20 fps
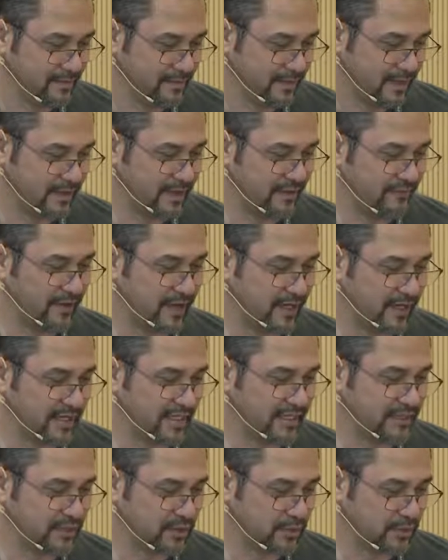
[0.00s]
I got to find an
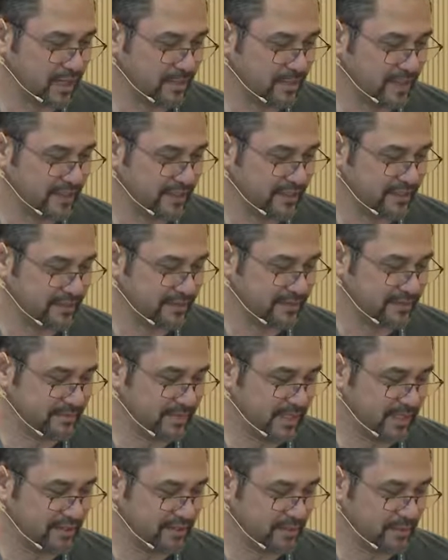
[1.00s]
easier way to make this
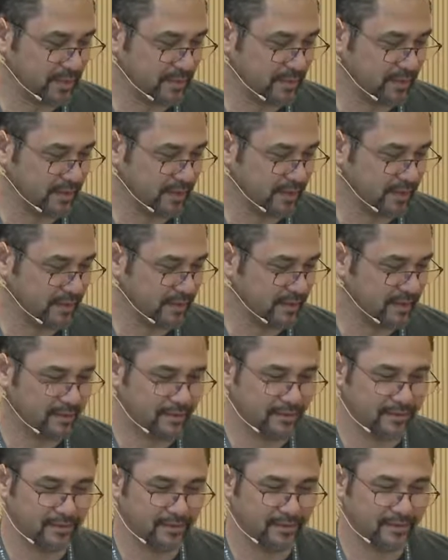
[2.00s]
a little bit prettier.
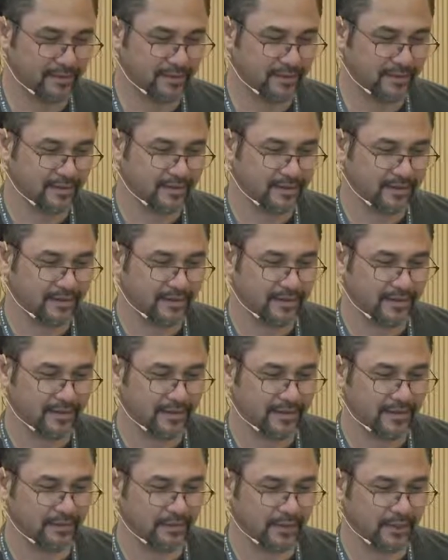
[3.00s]

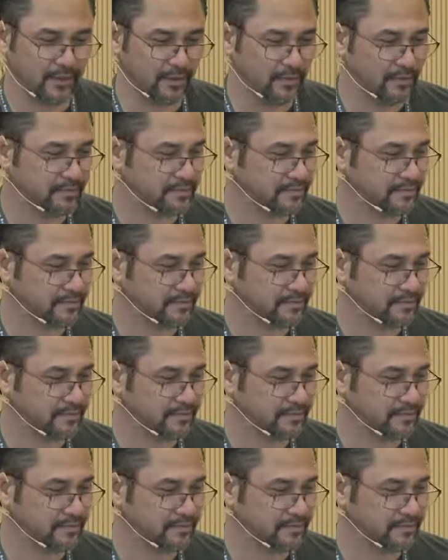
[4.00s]
There we go.